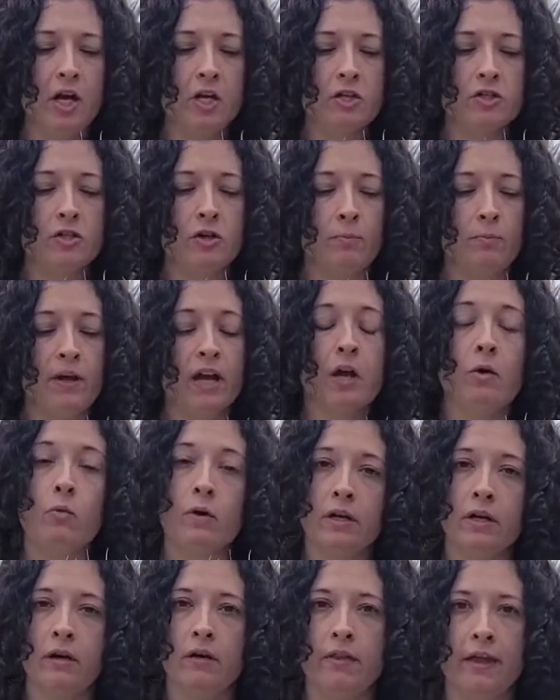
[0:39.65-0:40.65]
So pick a
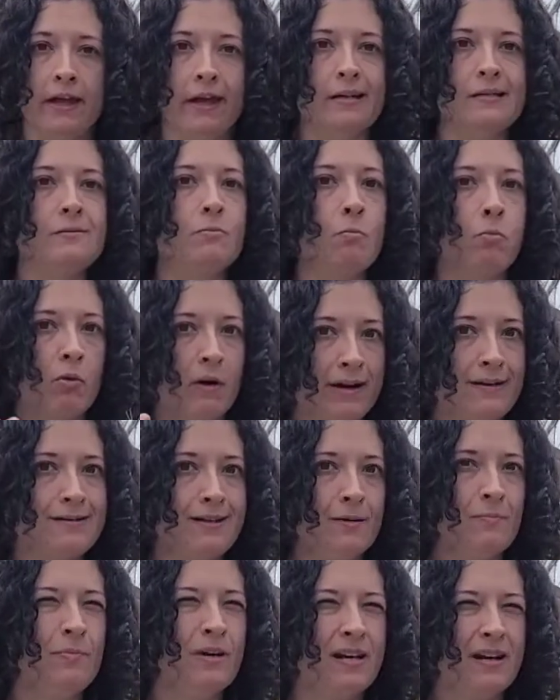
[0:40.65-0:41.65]
window that gets bright
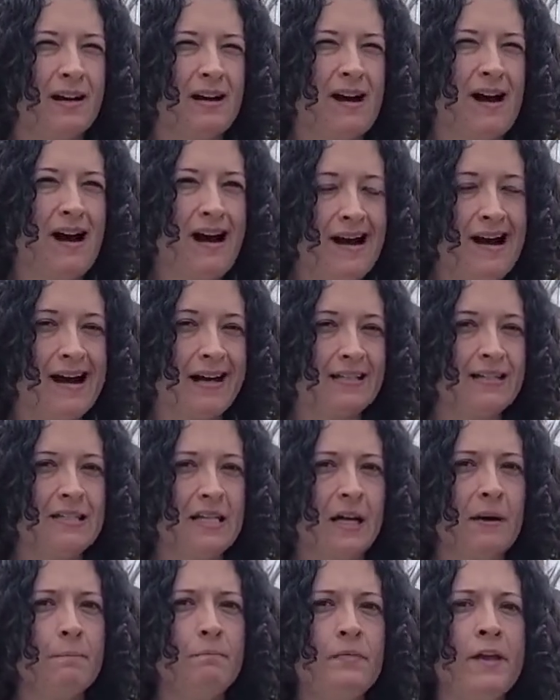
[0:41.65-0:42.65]
sun, but not hot
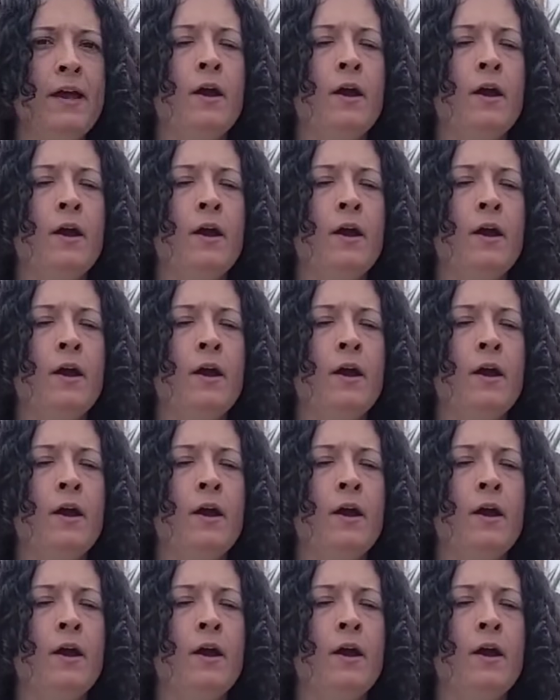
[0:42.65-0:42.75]
sun,